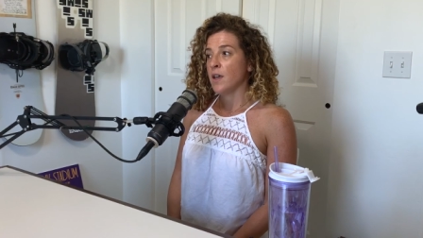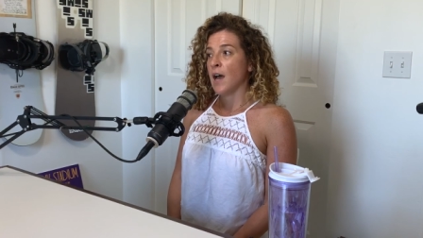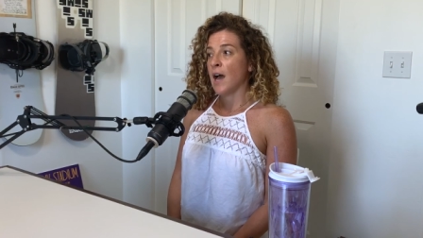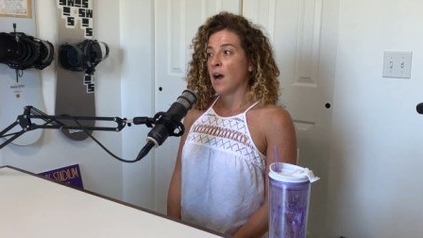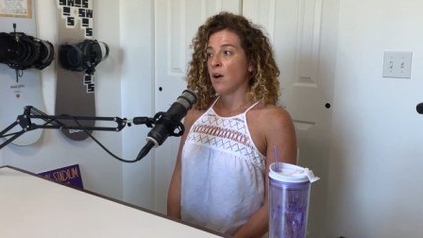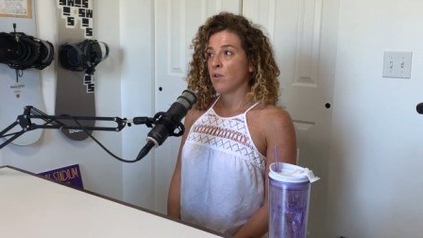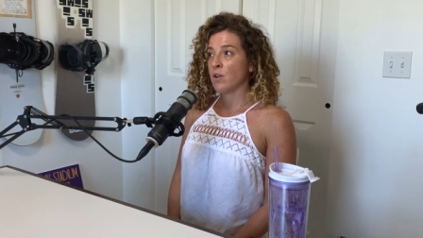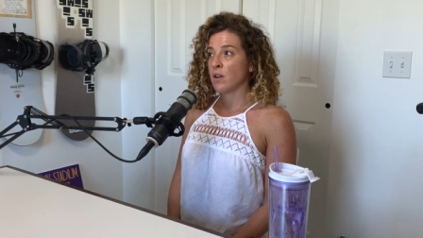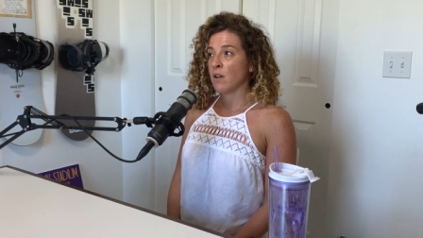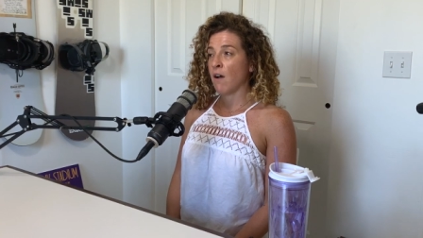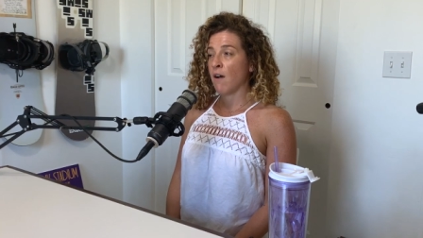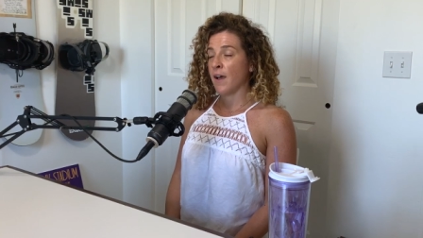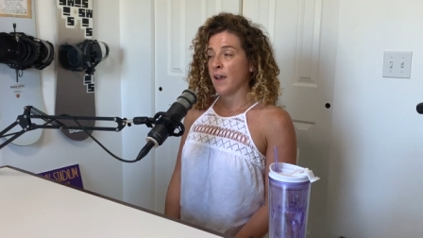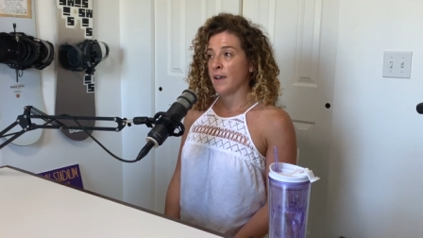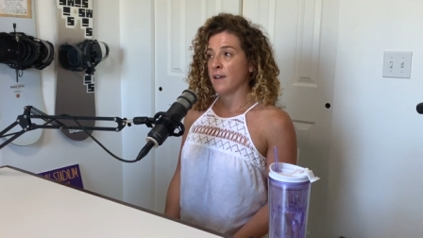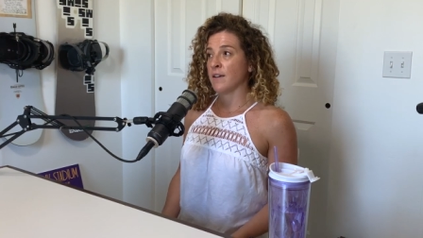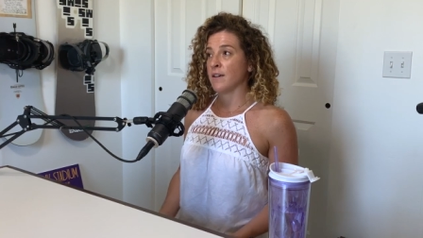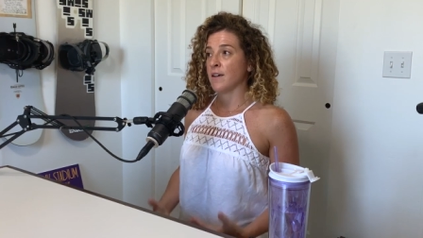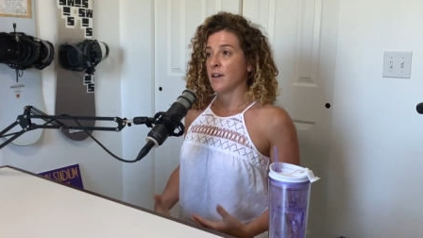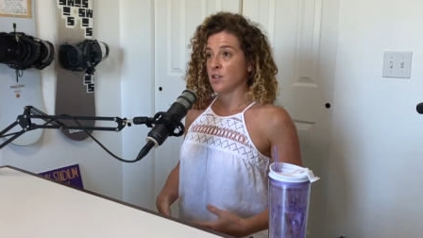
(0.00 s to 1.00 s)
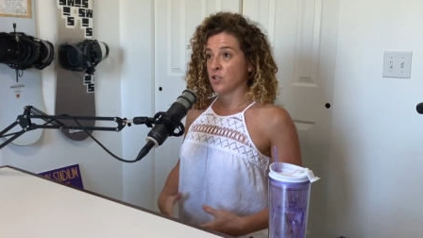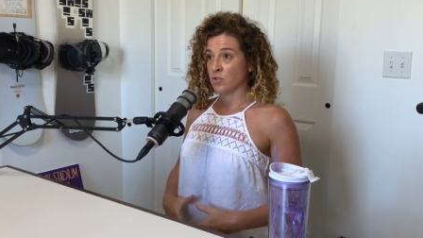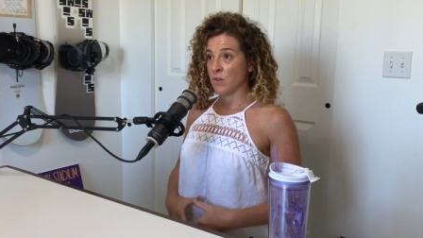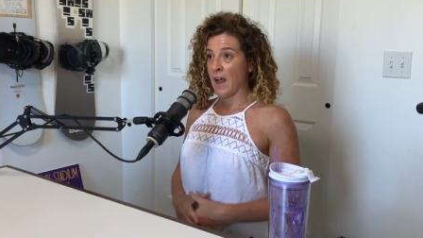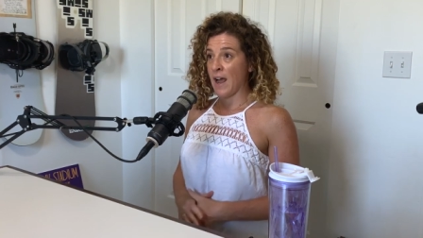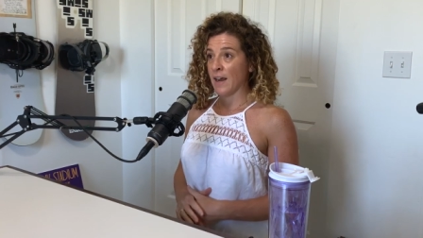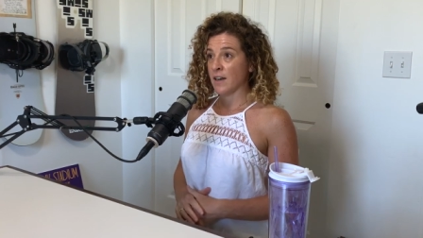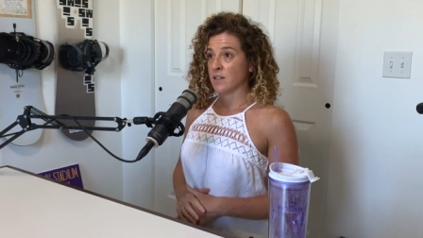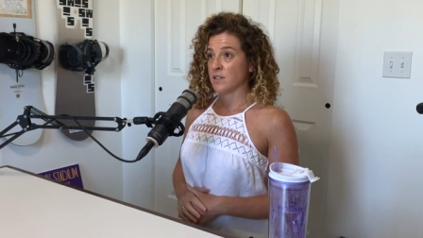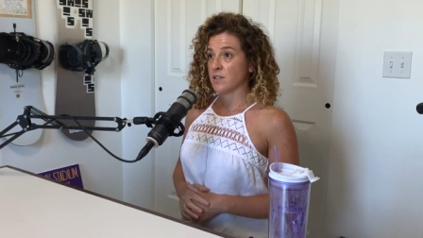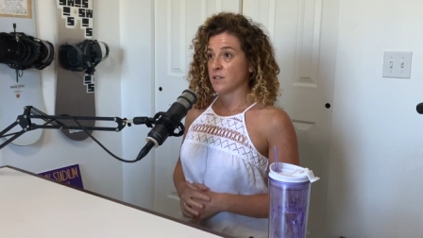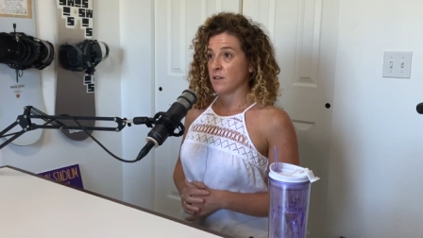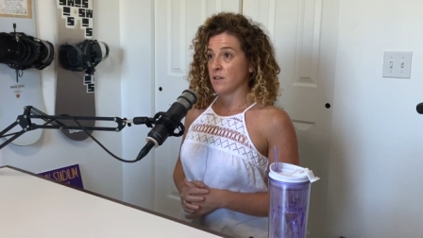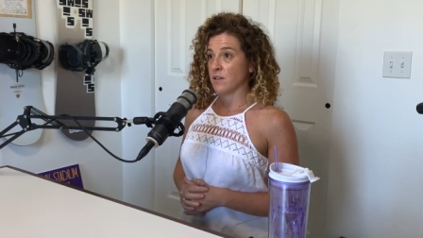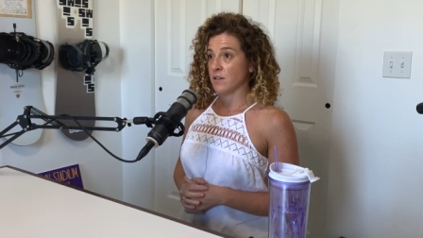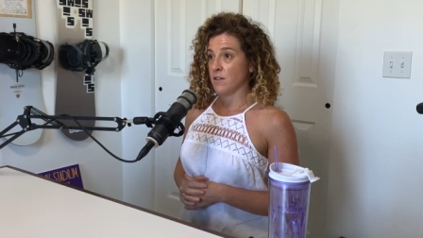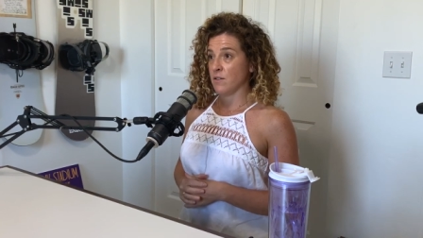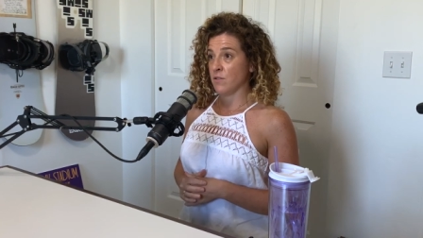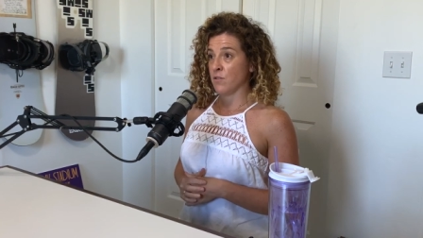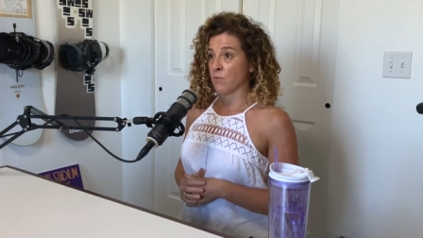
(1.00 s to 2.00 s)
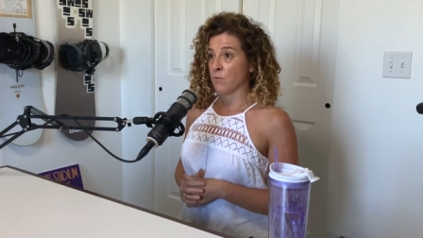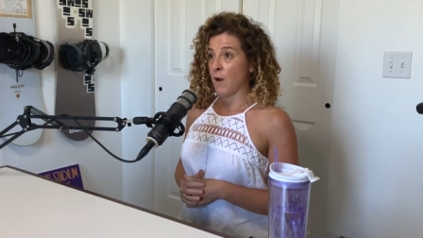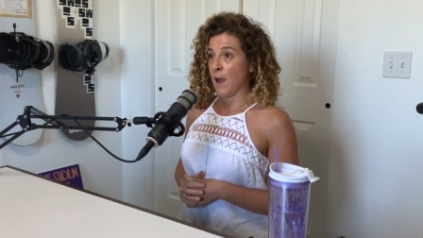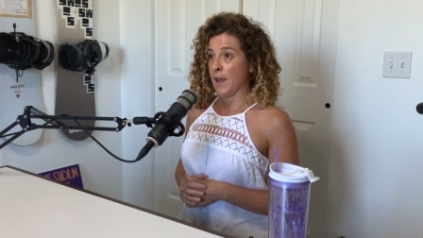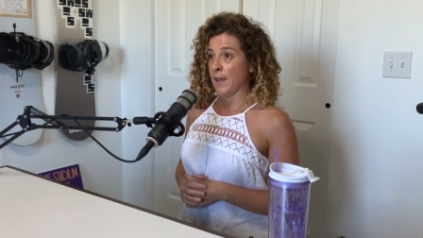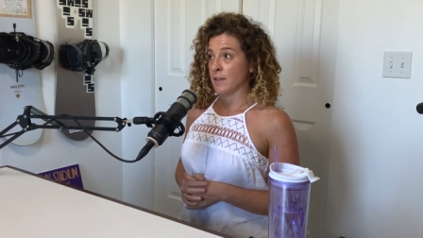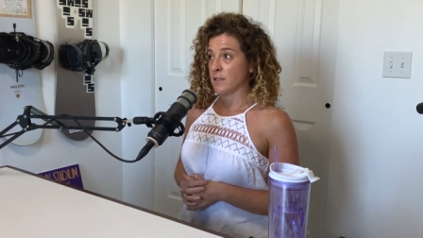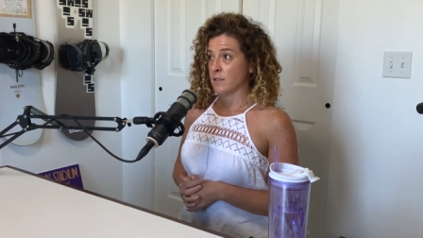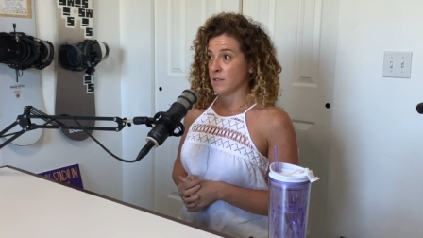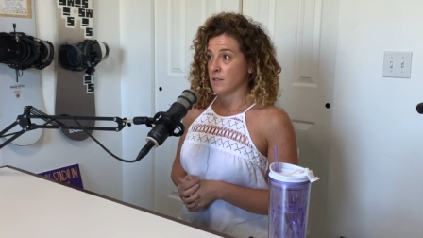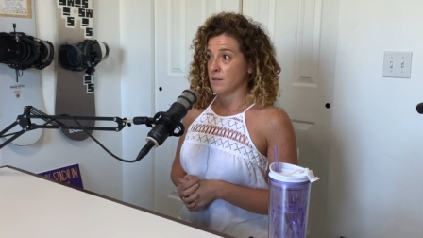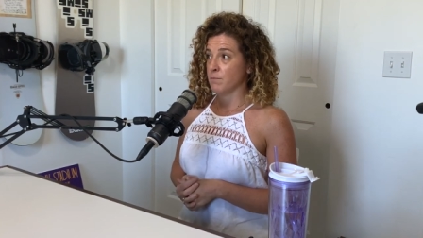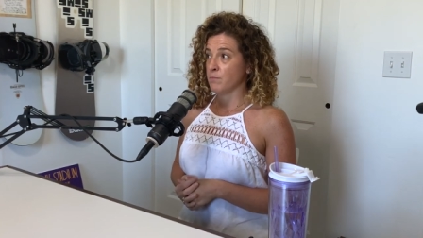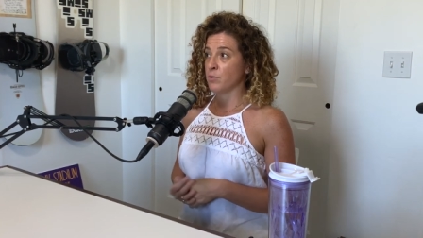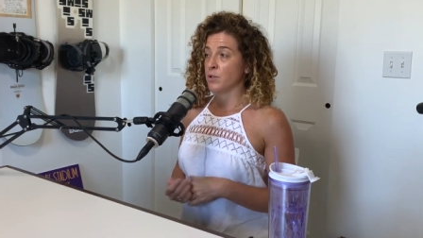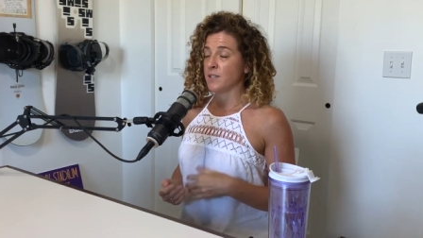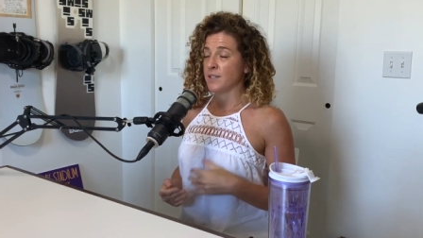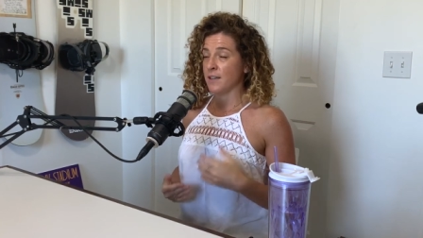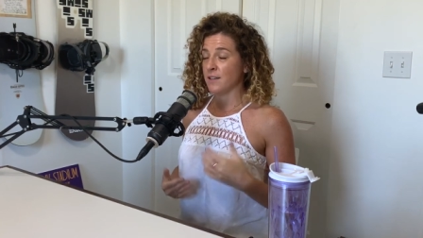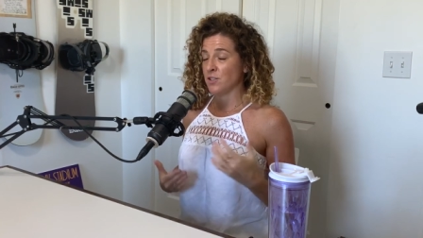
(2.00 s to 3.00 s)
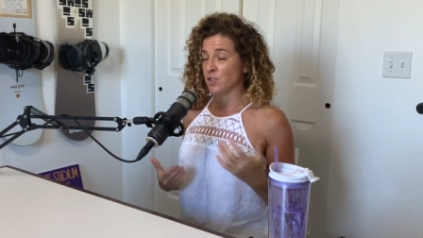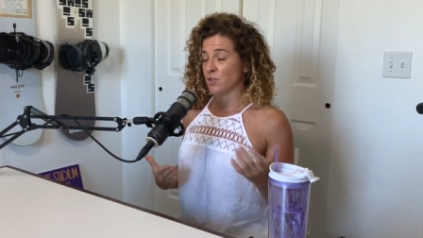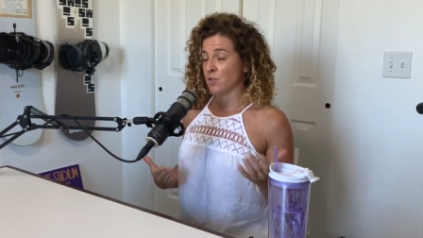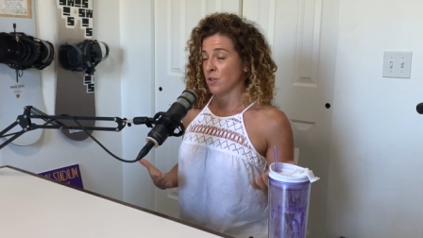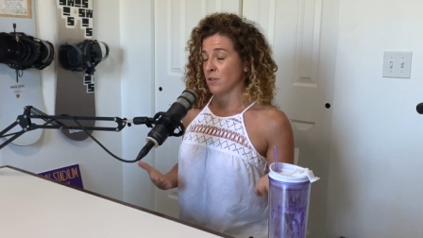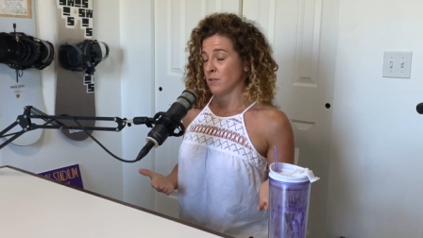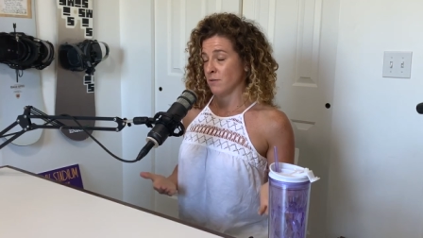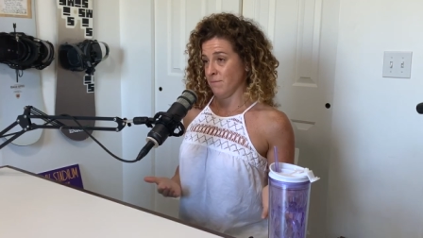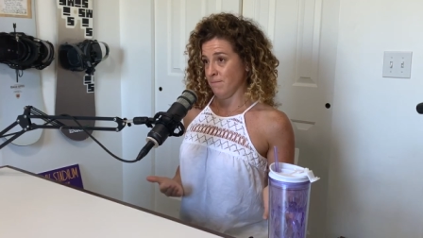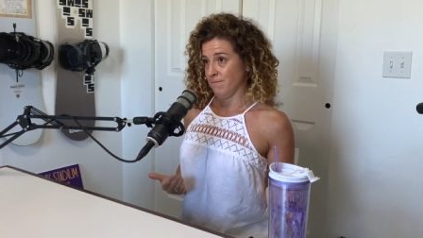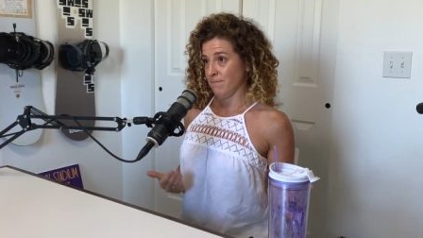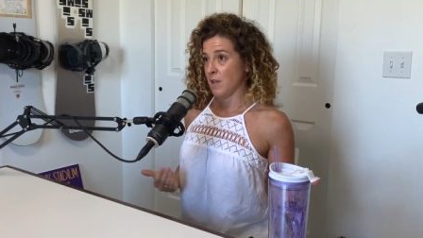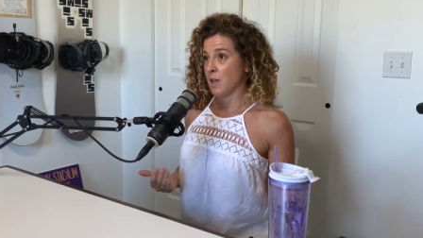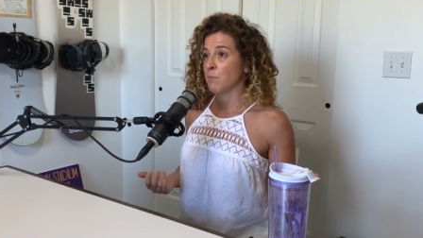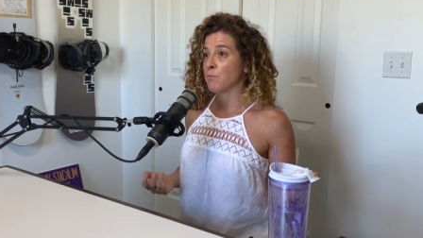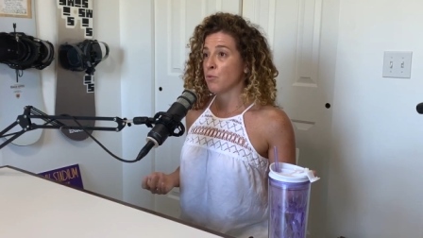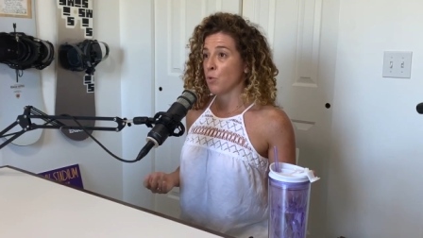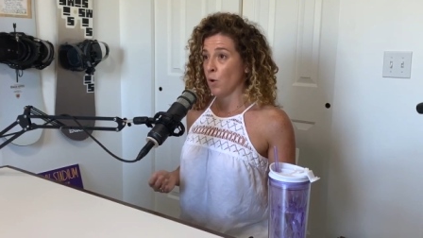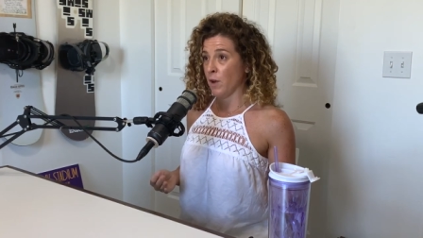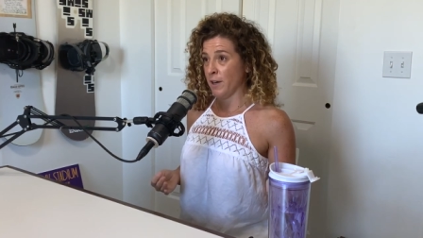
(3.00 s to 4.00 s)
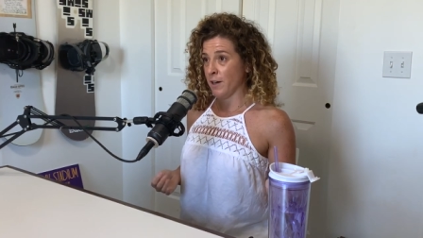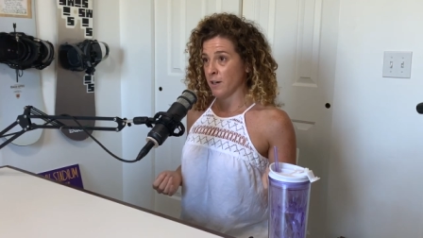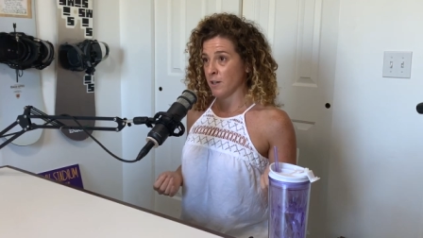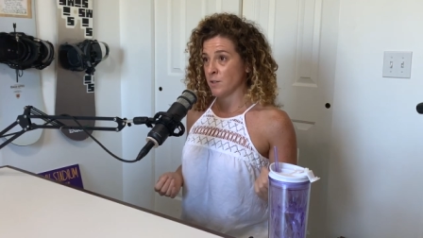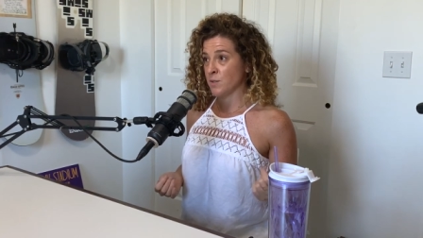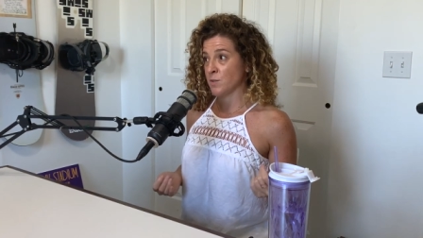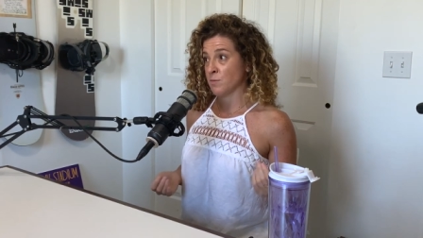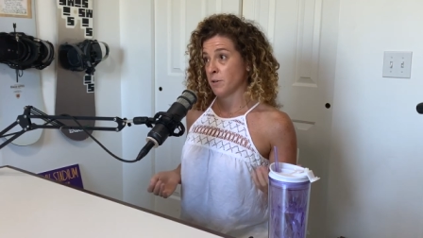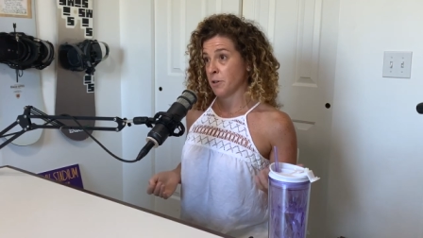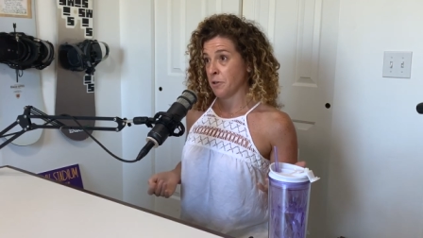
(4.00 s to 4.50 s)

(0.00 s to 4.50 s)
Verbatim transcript: how can I attract the right potential employers,